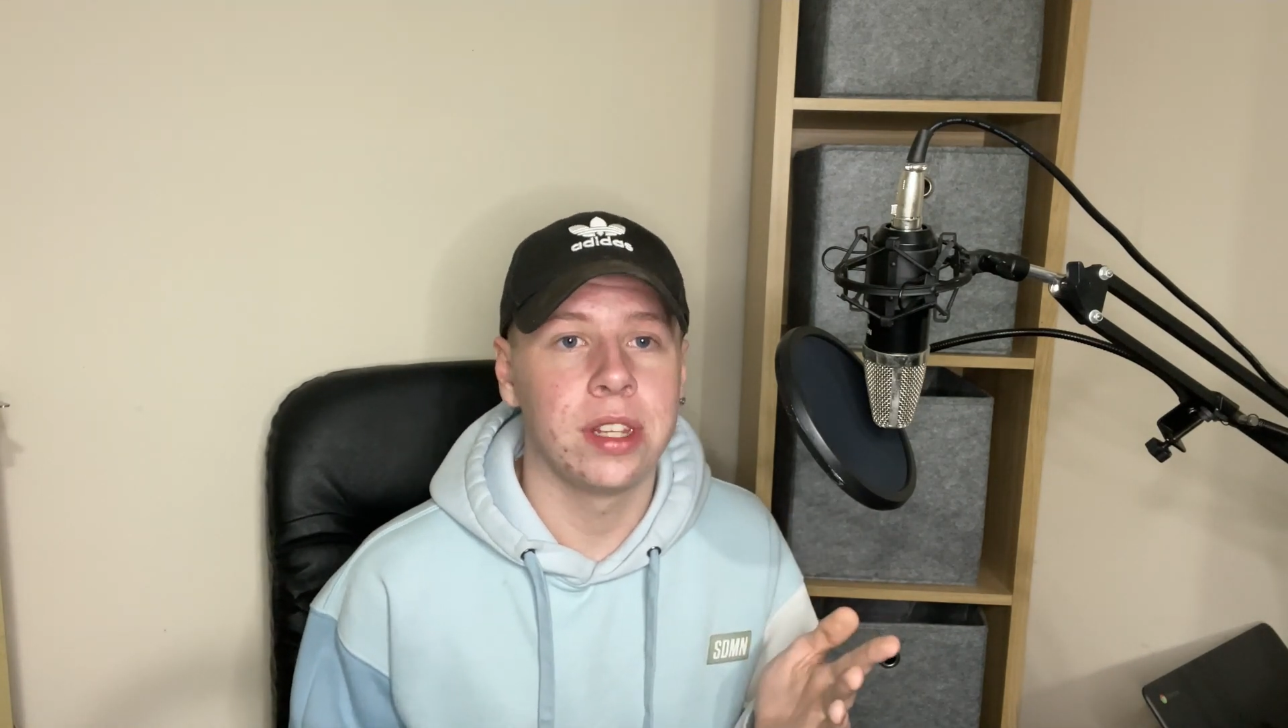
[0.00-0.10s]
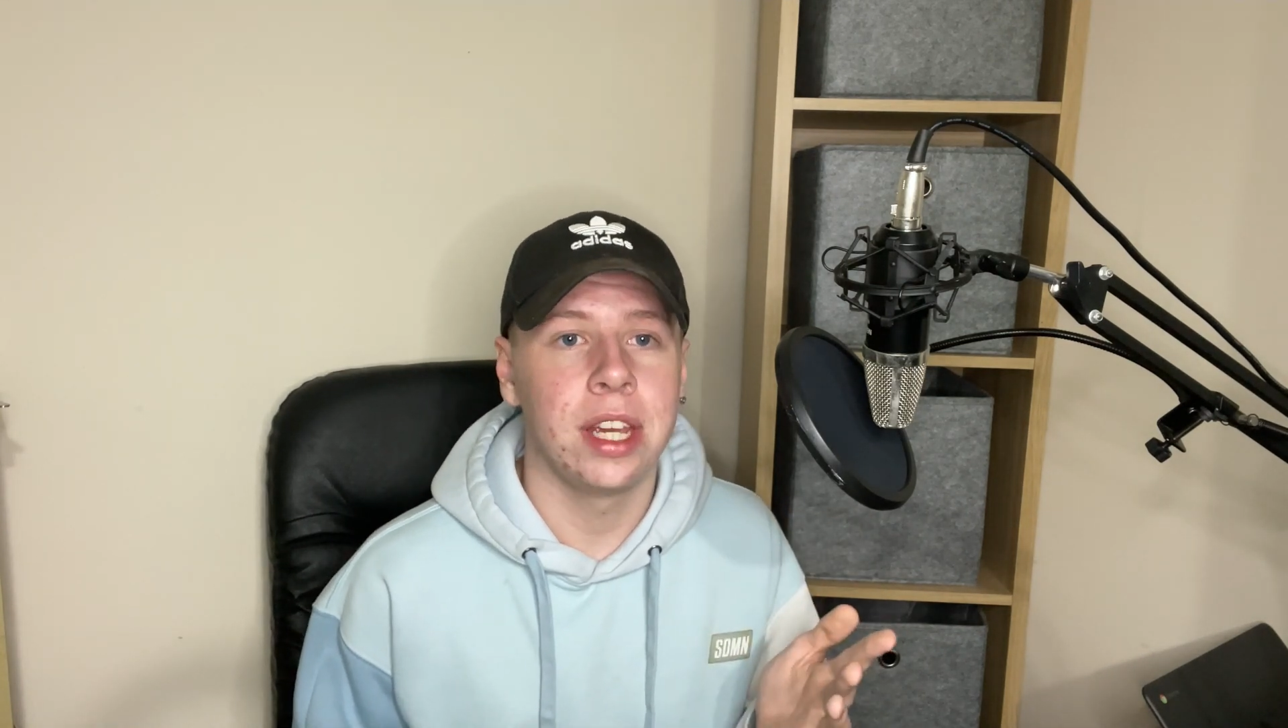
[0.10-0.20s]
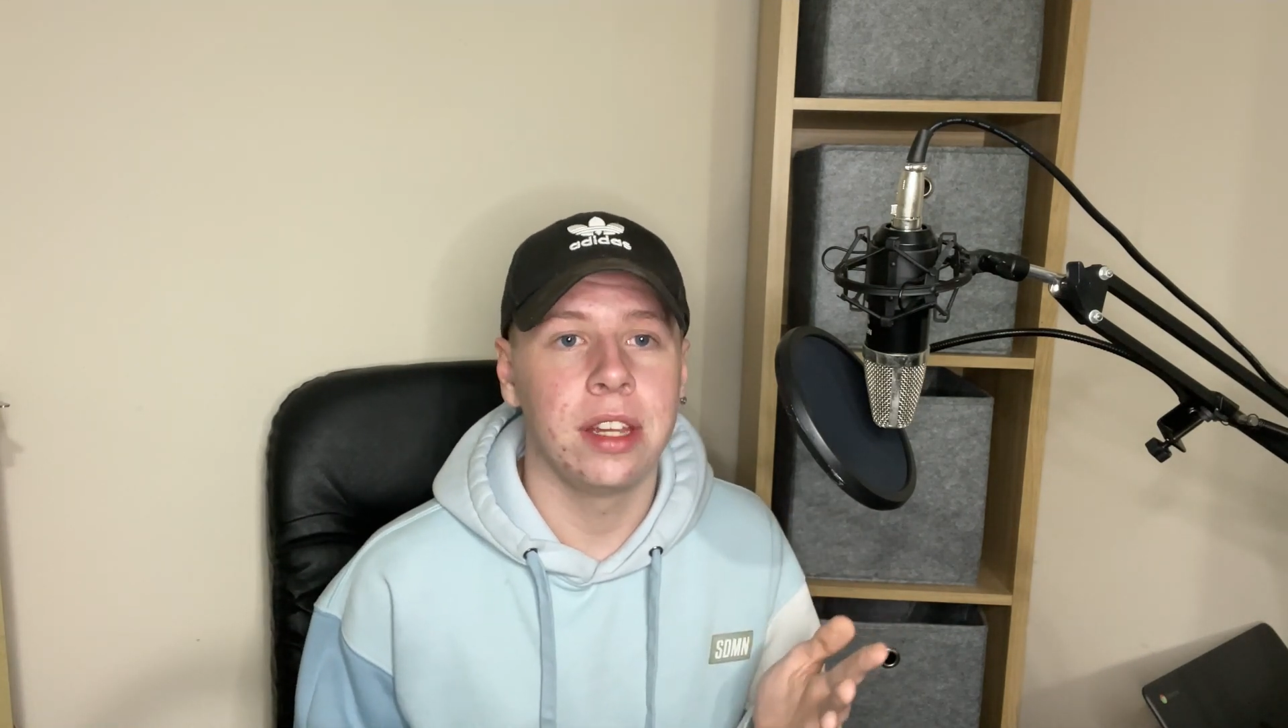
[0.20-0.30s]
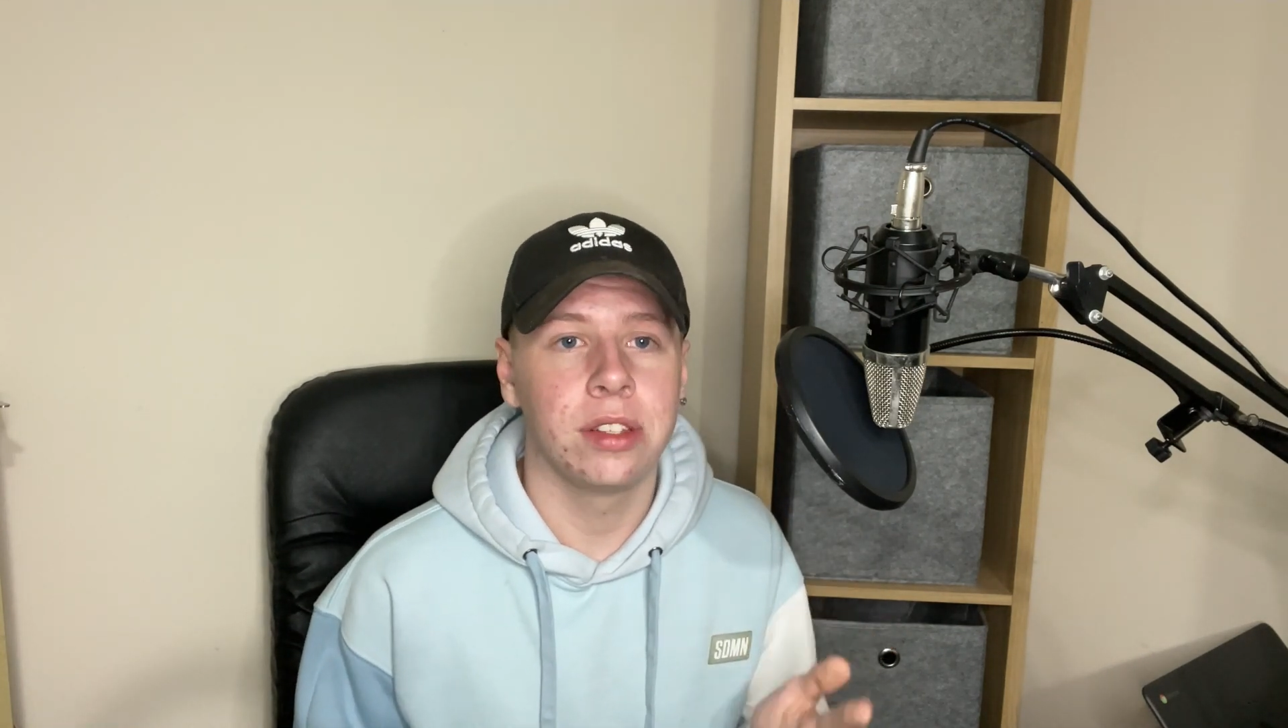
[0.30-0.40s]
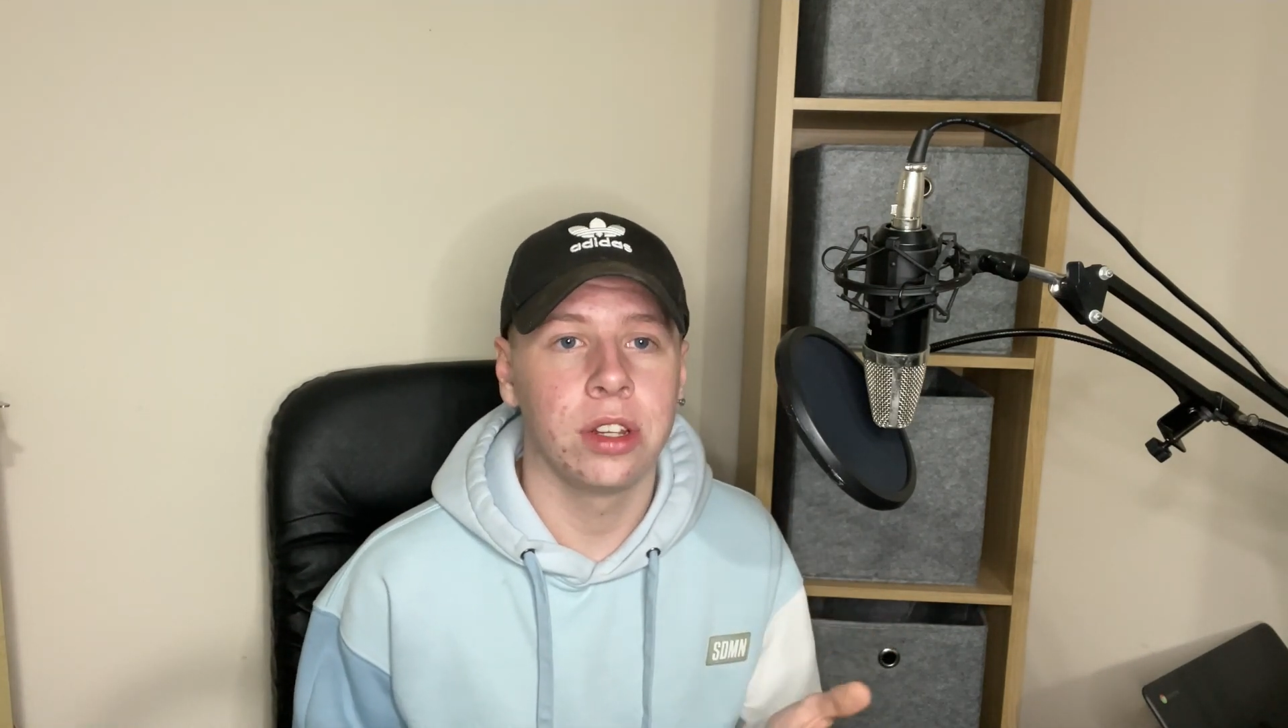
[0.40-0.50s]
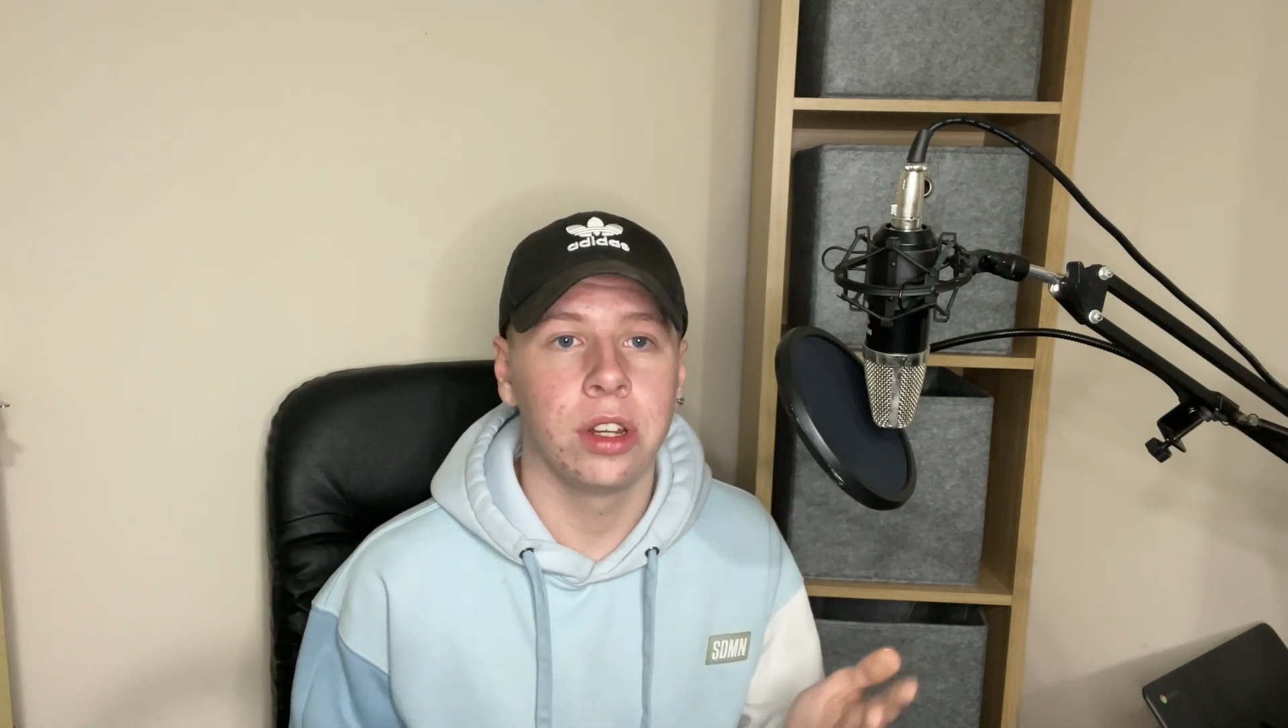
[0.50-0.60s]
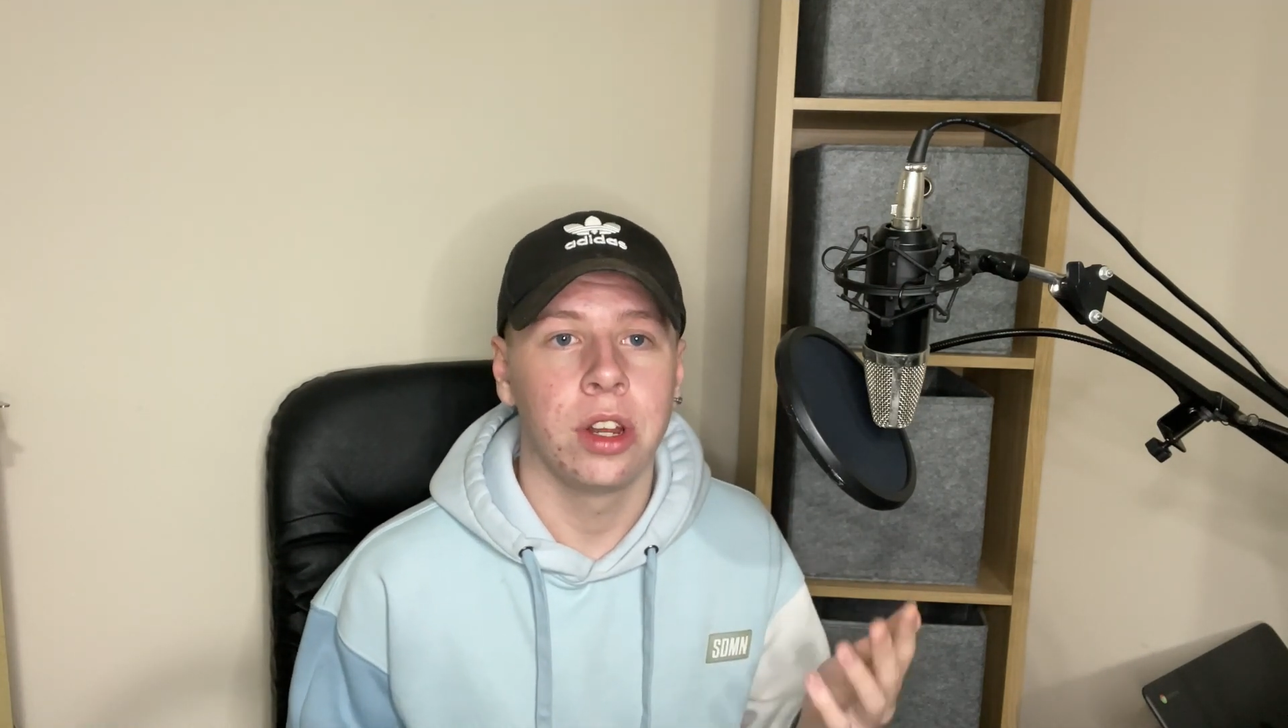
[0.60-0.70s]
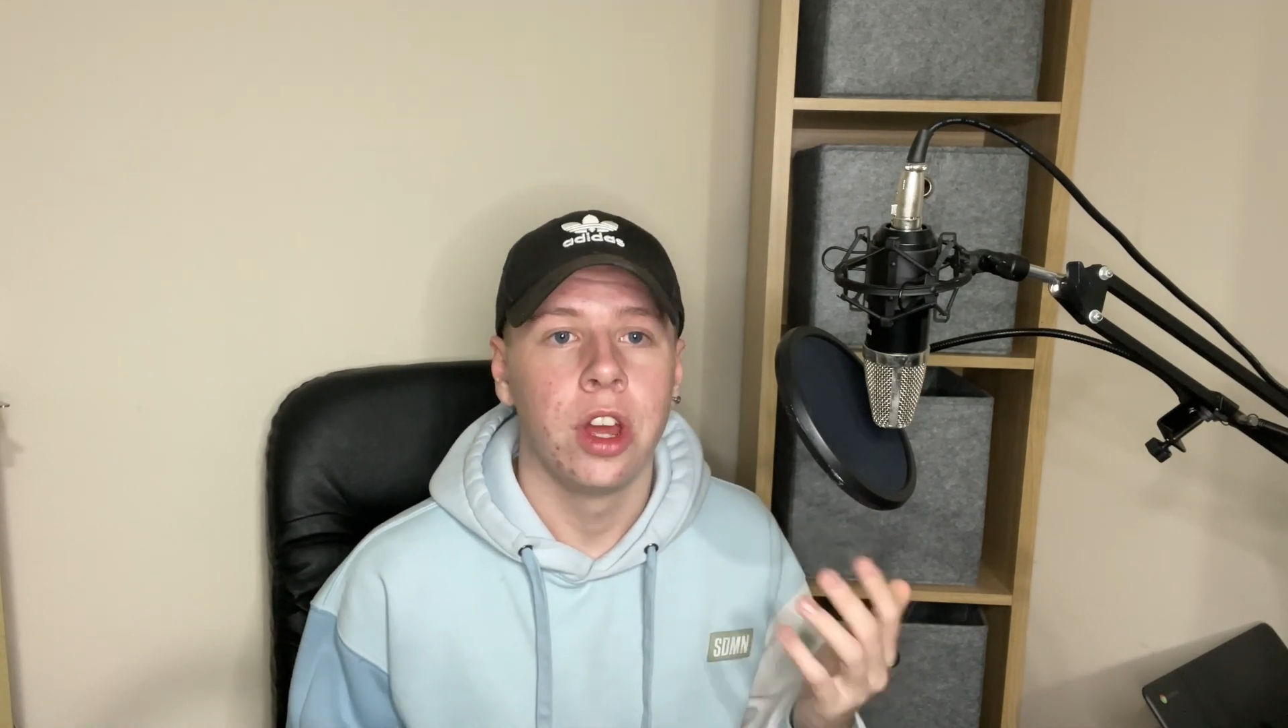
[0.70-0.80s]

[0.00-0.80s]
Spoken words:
season.